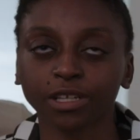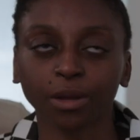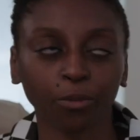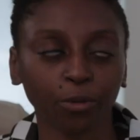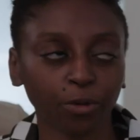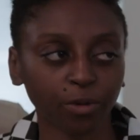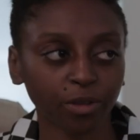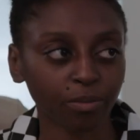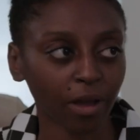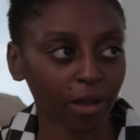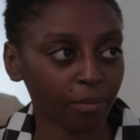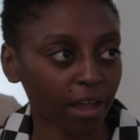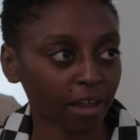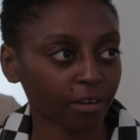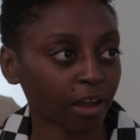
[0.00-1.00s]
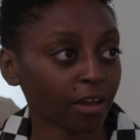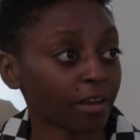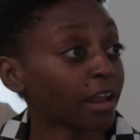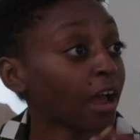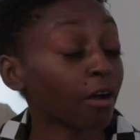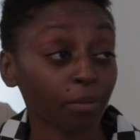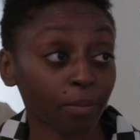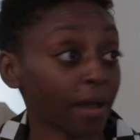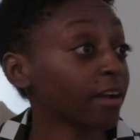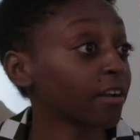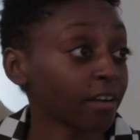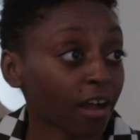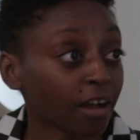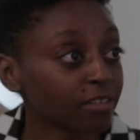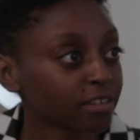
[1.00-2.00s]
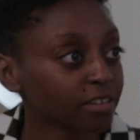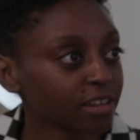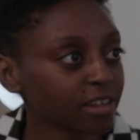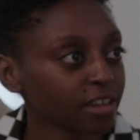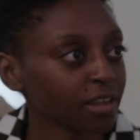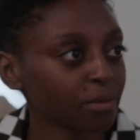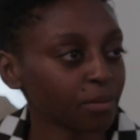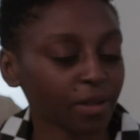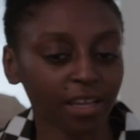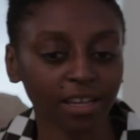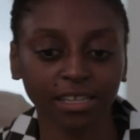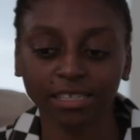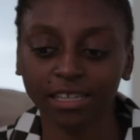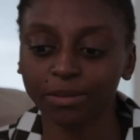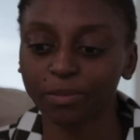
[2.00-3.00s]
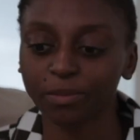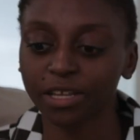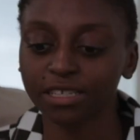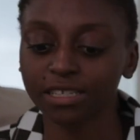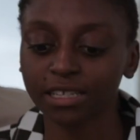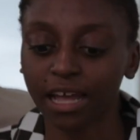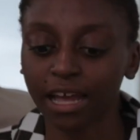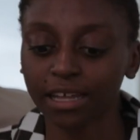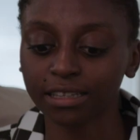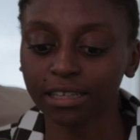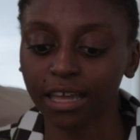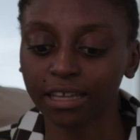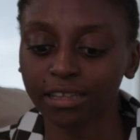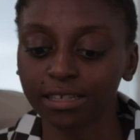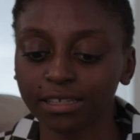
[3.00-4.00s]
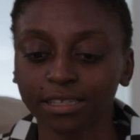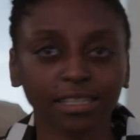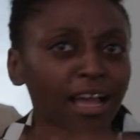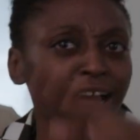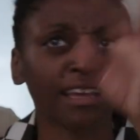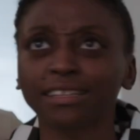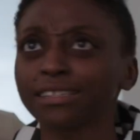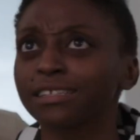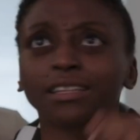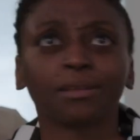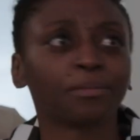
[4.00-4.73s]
someone with my background, our background, because it means that like the sky's the